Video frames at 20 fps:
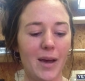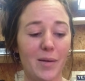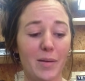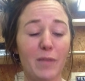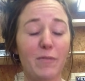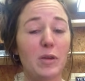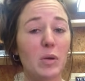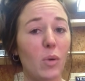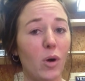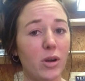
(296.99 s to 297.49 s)

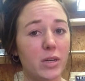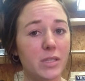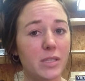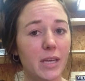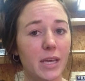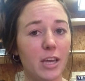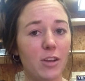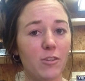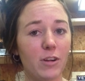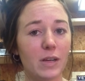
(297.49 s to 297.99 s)
If you are
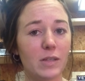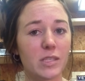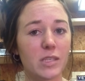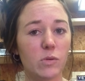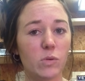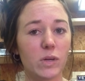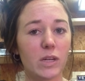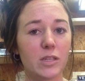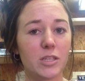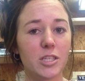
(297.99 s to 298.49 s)
sneaking around
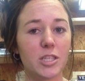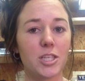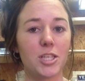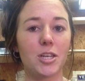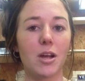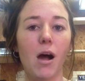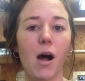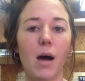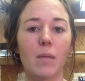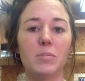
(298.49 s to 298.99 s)
someone else's
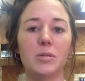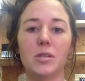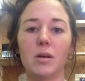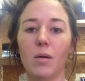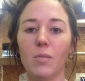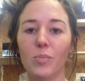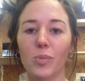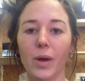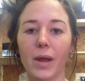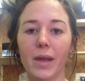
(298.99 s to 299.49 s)
shop,
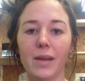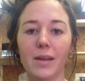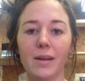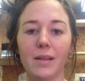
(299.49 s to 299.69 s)
don't break